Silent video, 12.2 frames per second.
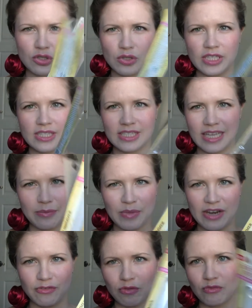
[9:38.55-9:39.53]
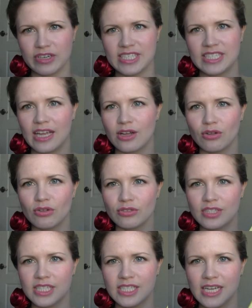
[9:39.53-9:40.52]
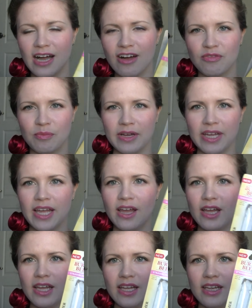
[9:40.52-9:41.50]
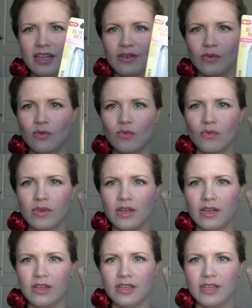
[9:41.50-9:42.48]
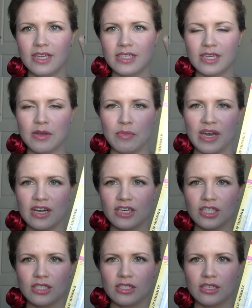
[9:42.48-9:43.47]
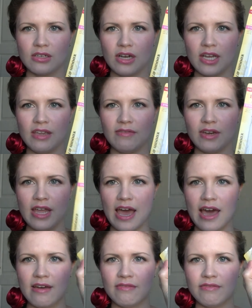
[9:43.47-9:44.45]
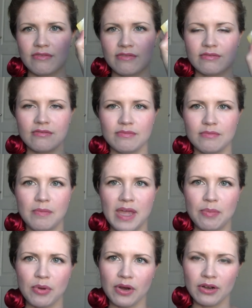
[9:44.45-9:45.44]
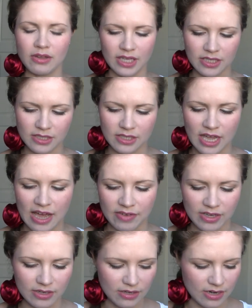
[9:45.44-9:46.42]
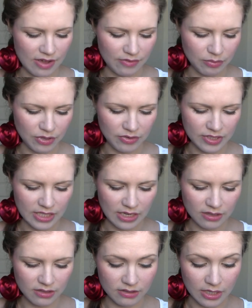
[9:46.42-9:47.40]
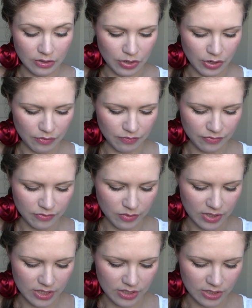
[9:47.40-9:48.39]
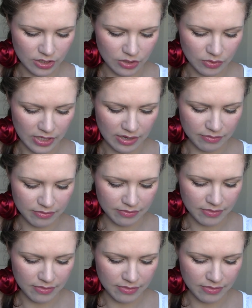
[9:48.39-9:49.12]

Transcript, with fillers: So this is like made from recycled stuff, but isn't it better just to not even have paper than to have it and have it be recycled? I don't know why they started doing that.